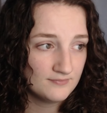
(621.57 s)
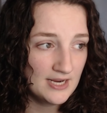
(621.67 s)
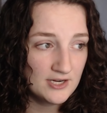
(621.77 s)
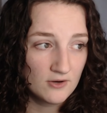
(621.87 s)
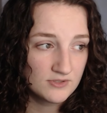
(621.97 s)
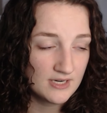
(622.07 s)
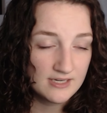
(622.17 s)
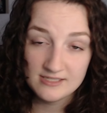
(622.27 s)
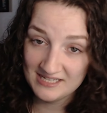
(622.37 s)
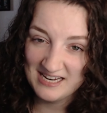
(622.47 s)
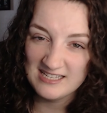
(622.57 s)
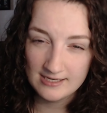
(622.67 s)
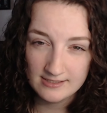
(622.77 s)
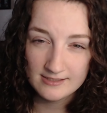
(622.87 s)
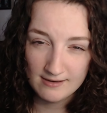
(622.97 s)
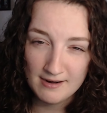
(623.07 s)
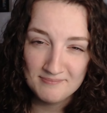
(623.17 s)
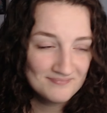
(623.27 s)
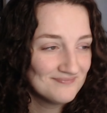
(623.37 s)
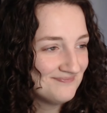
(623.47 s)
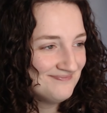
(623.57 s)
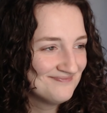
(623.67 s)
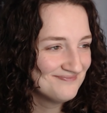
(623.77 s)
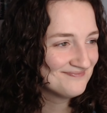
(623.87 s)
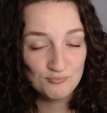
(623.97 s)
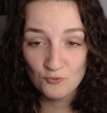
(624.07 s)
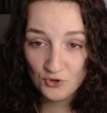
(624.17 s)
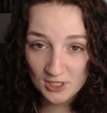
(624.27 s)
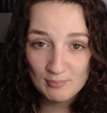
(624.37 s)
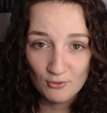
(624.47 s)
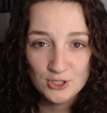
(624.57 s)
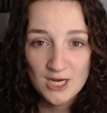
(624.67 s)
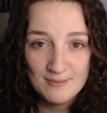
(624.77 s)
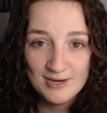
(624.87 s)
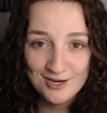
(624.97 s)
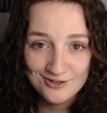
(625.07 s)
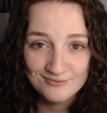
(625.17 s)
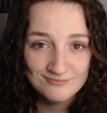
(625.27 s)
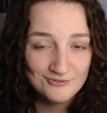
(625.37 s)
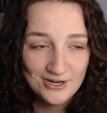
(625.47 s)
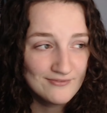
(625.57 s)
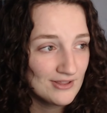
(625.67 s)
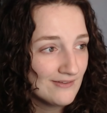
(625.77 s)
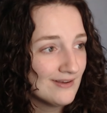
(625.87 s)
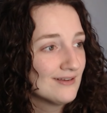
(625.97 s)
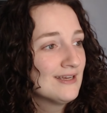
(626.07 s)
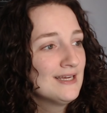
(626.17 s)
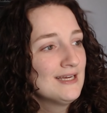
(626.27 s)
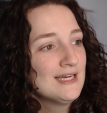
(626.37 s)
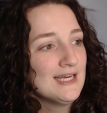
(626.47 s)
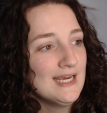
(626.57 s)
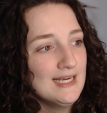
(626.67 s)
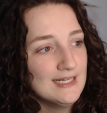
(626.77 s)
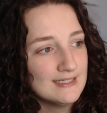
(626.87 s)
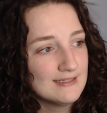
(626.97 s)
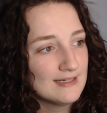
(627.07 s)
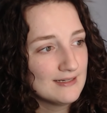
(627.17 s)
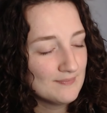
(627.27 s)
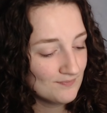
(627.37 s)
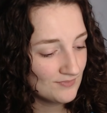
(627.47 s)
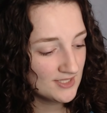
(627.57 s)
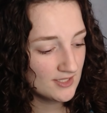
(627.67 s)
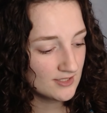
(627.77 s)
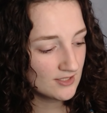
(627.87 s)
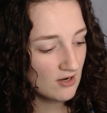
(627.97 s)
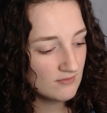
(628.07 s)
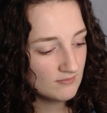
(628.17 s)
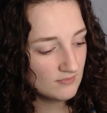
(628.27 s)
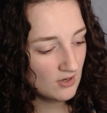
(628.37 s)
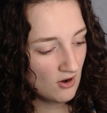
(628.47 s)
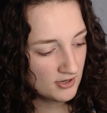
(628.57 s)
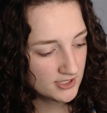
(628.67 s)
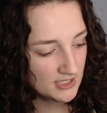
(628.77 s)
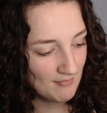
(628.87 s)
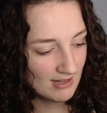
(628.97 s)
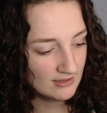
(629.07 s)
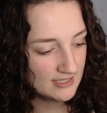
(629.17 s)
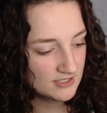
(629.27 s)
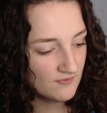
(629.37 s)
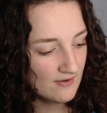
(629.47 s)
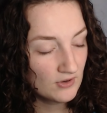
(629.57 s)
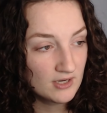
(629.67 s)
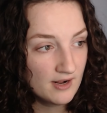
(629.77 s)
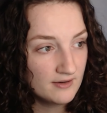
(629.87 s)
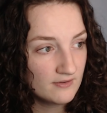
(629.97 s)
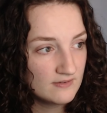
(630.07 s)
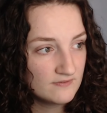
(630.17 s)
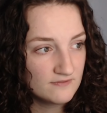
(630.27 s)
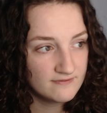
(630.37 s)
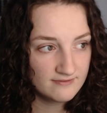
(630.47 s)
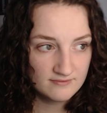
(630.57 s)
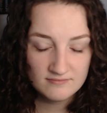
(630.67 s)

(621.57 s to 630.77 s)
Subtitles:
he knows that it's his time. Really poor timing here for everything. And this is honestly my least favorite kind of